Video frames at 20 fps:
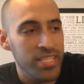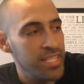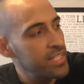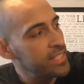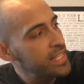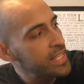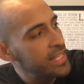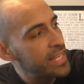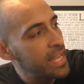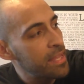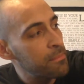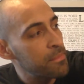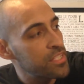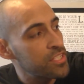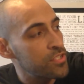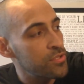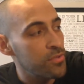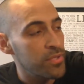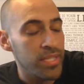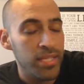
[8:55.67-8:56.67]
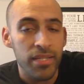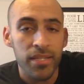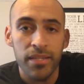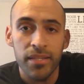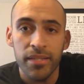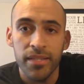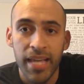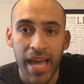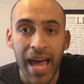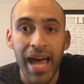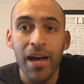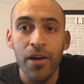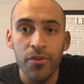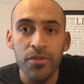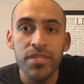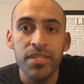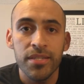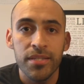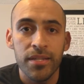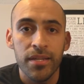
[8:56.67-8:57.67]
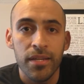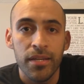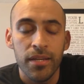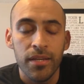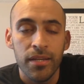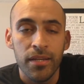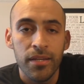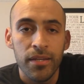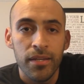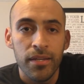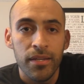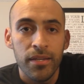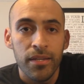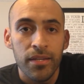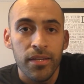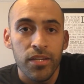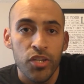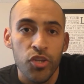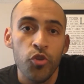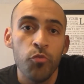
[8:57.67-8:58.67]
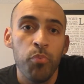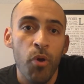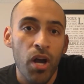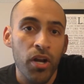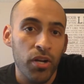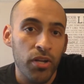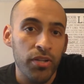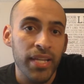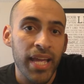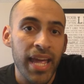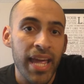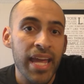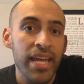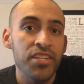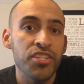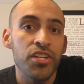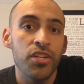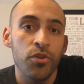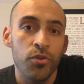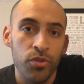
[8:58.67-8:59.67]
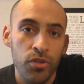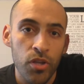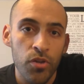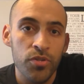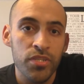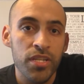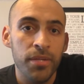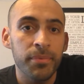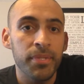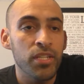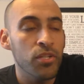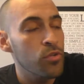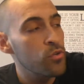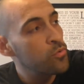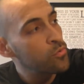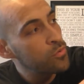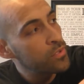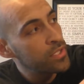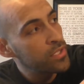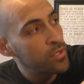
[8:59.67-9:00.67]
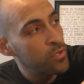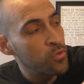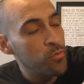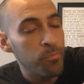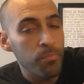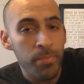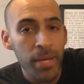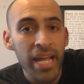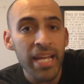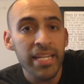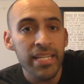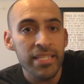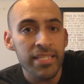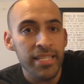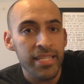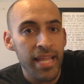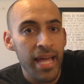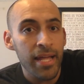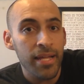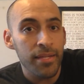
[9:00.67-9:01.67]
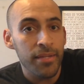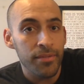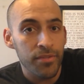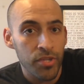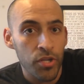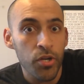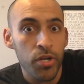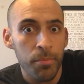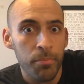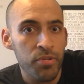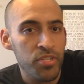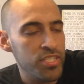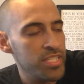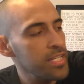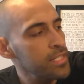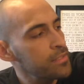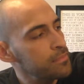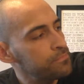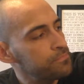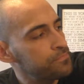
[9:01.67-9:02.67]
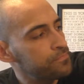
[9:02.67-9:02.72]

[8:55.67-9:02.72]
that came into the house, you brought on that agent who closed something who paid into that 30%.